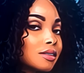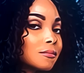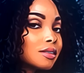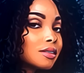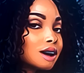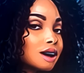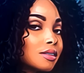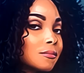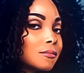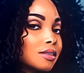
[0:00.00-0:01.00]
after season
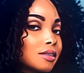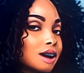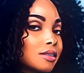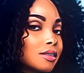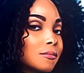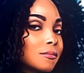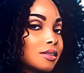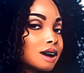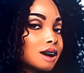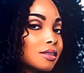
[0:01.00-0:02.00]
12 in today's
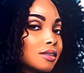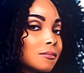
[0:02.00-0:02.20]
date.